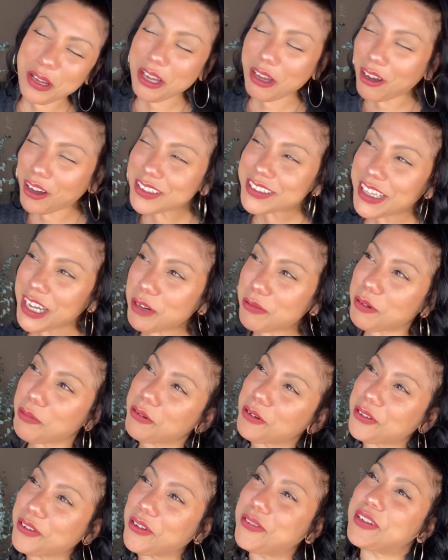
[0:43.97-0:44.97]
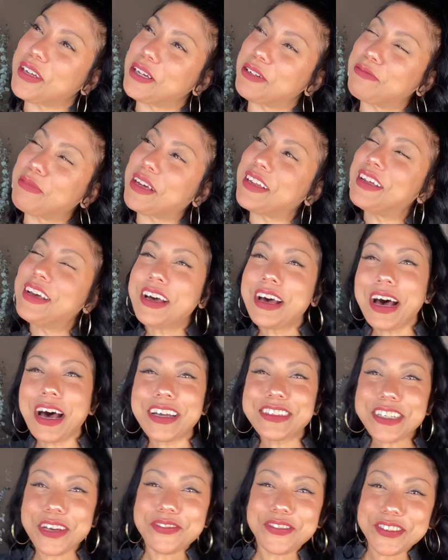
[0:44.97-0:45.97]
on-camera persona, but I
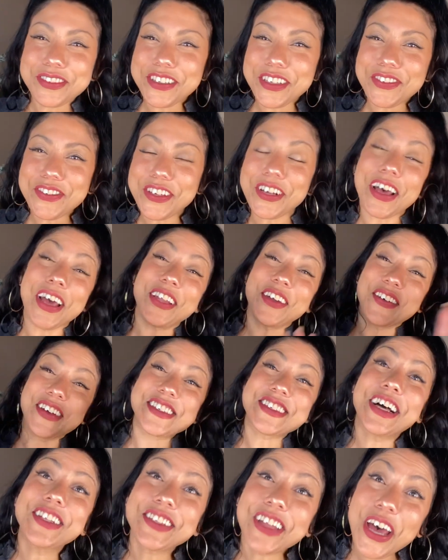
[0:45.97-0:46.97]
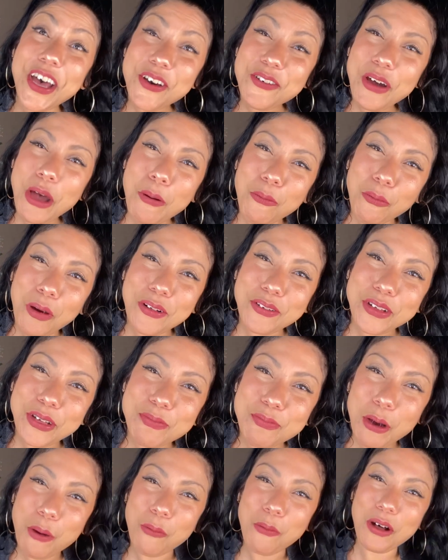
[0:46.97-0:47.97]
definitely feel, anyways, hello,
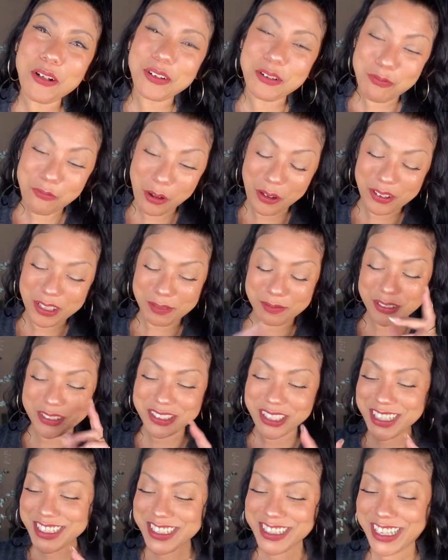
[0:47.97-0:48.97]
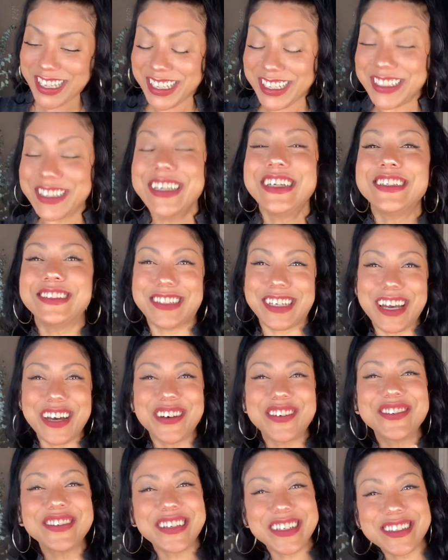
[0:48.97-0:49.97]
welcome, welcome, welcome. Let's get
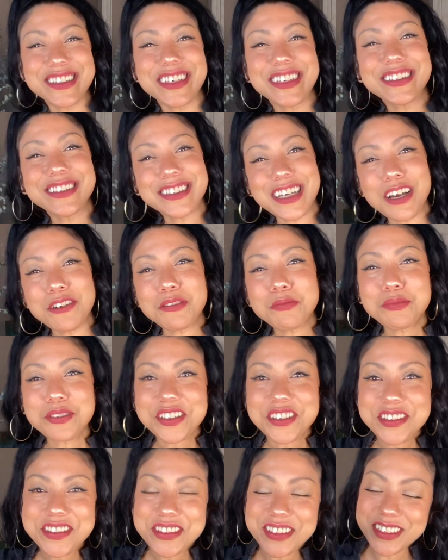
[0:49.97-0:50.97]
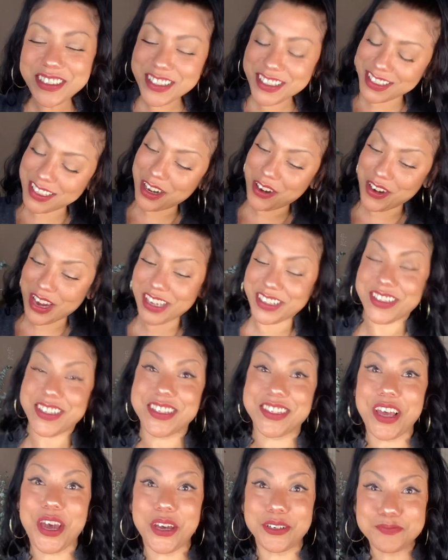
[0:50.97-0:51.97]
down to business. All right,
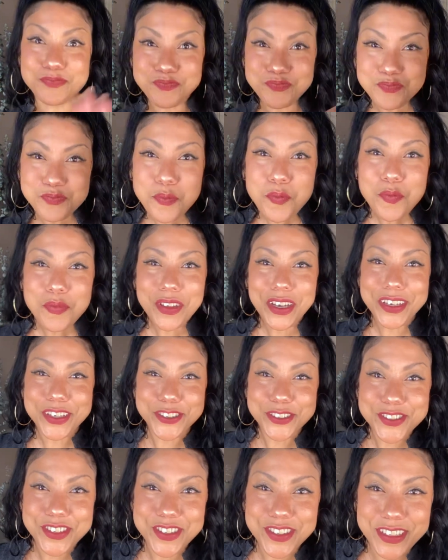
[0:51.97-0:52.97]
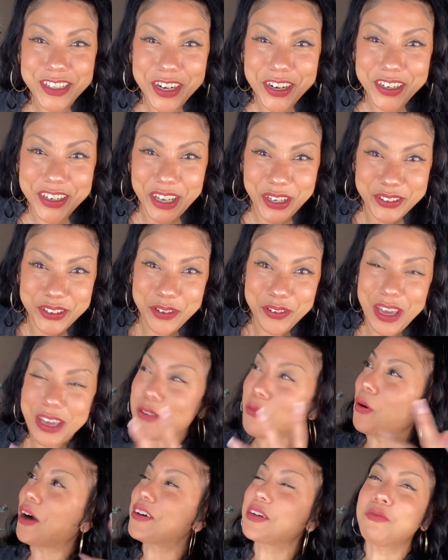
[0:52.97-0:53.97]
so here's the scenario. Okay,
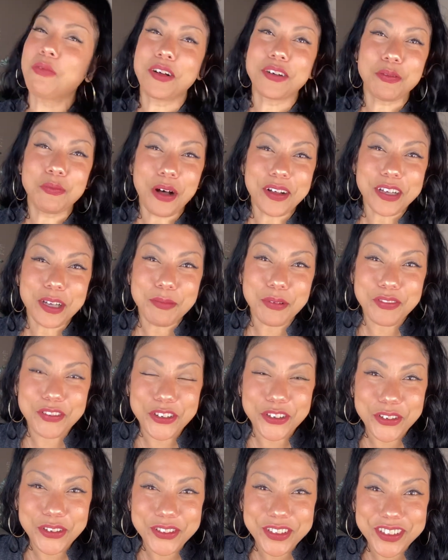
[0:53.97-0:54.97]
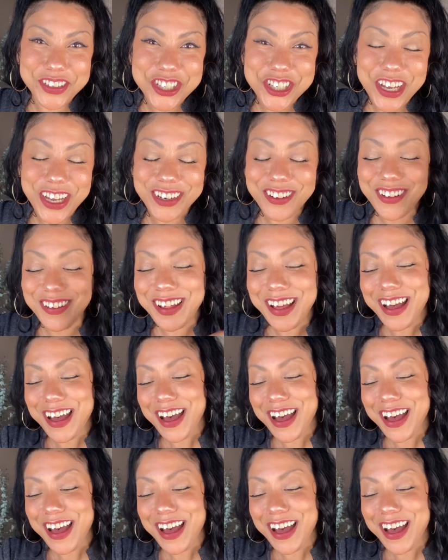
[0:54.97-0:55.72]
welcome, welcome, welcome. If you're new to the channel,